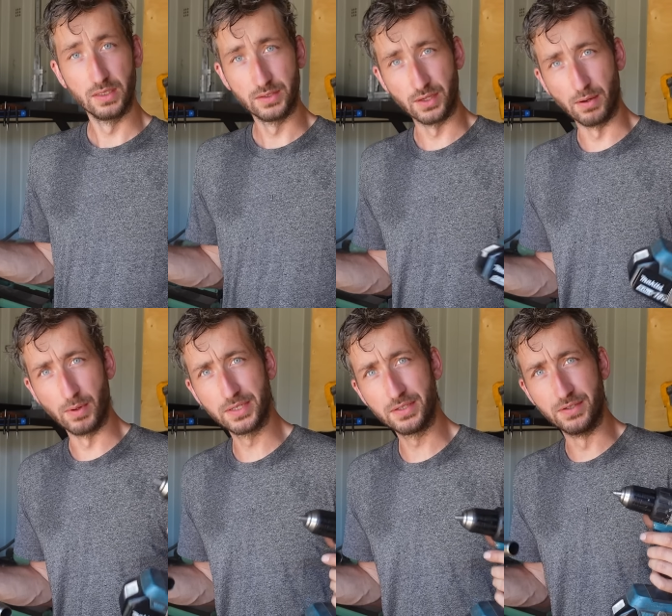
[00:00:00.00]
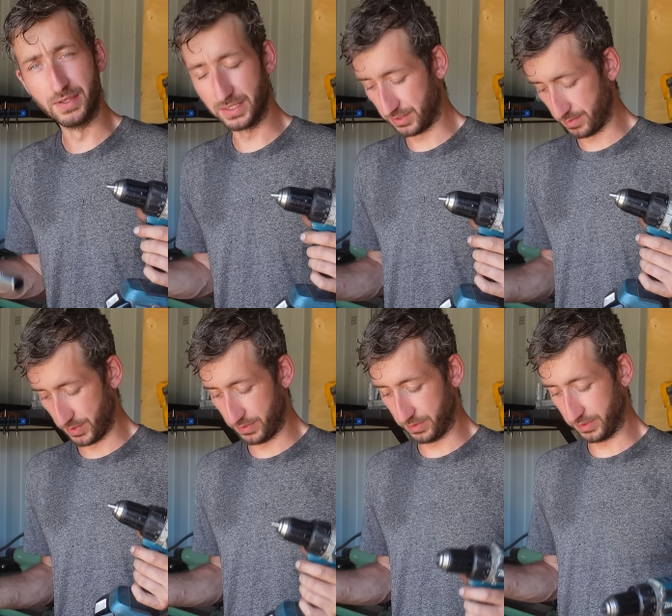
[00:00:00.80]
So I wanted to drill some
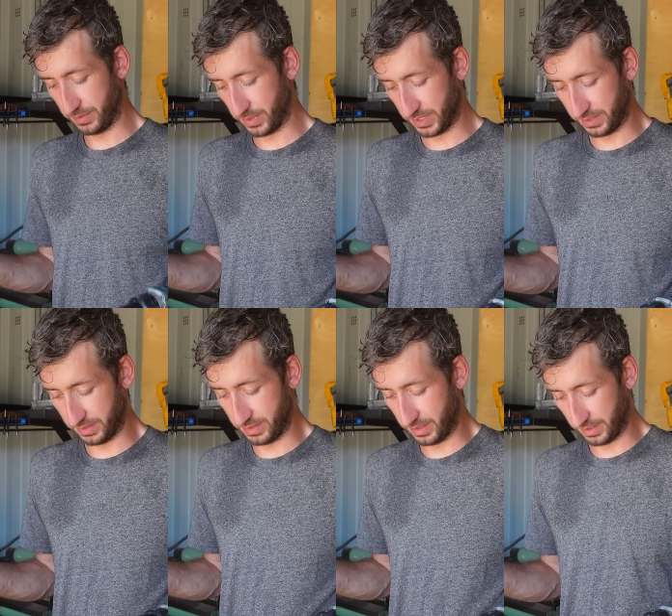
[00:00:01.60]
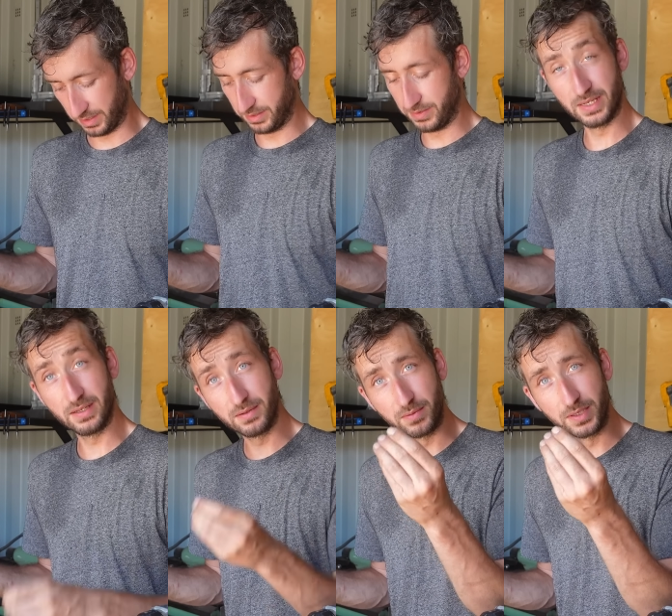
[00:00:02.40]
holes, but the
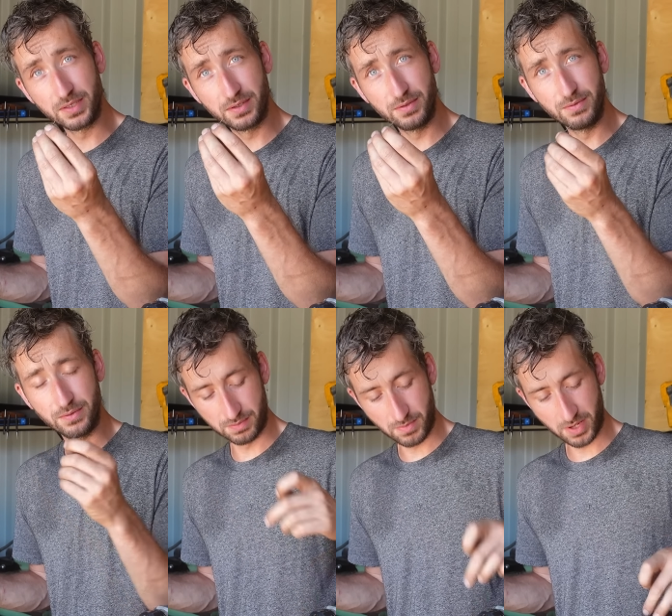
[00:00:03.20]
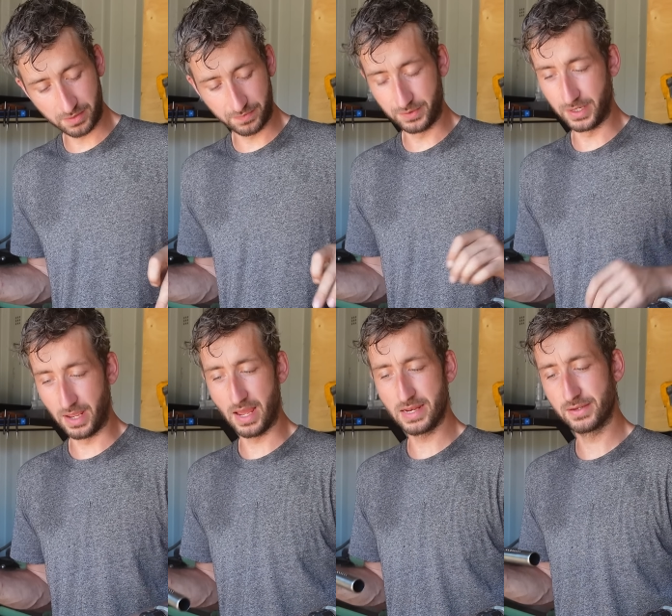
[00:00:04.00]
drill was too small for the
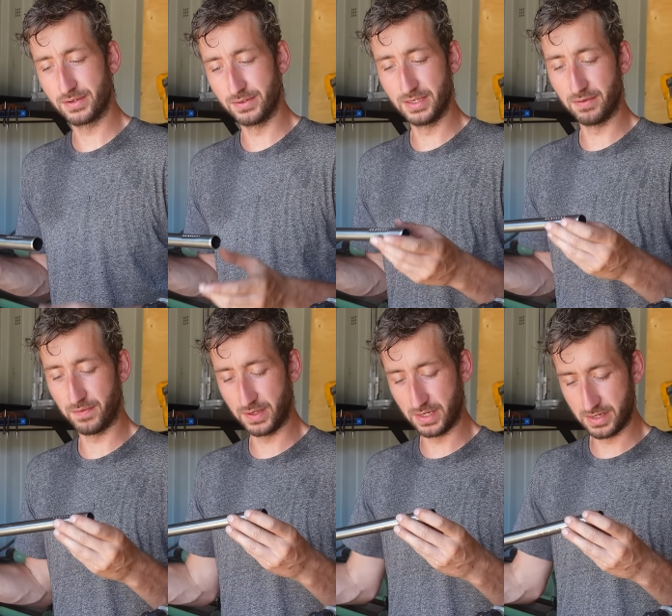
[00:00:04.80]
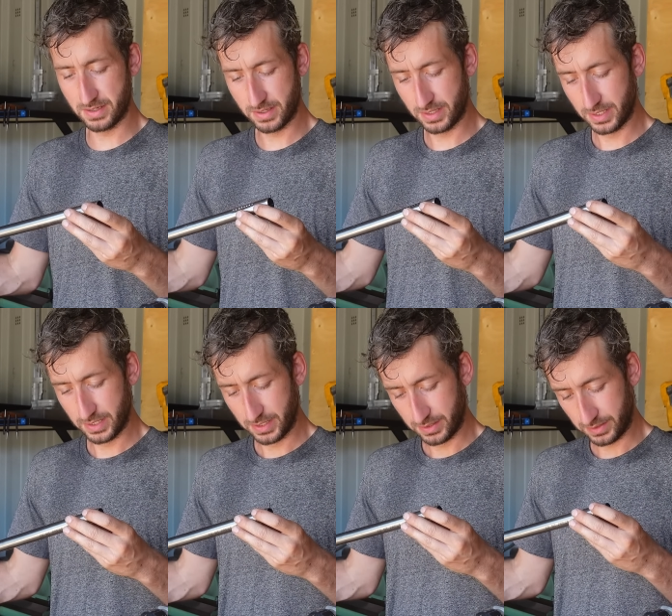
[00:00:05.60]
head, so it didn't fit in.
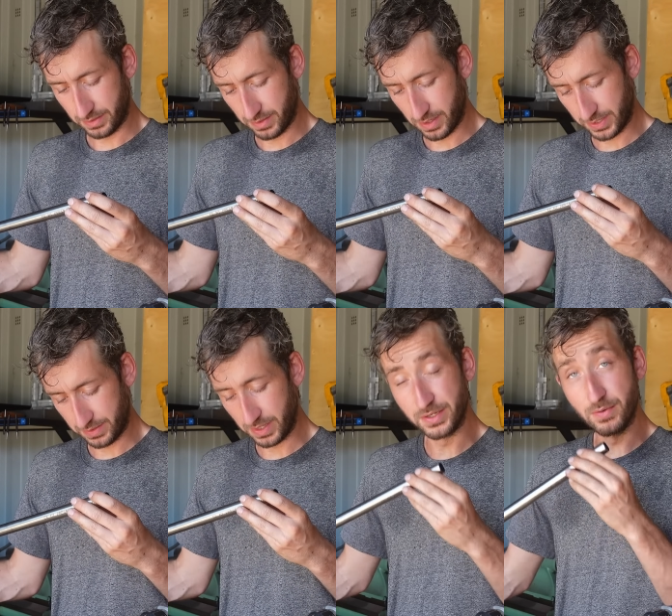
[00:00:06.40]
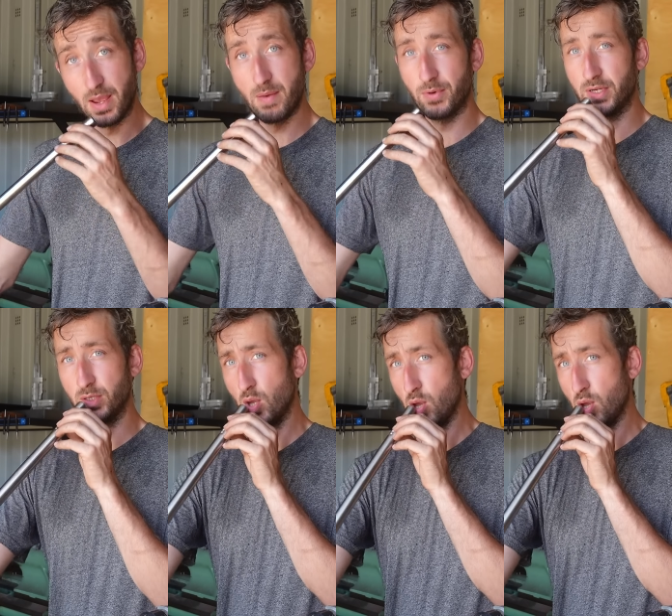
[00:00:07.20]
So now I try to hammer it.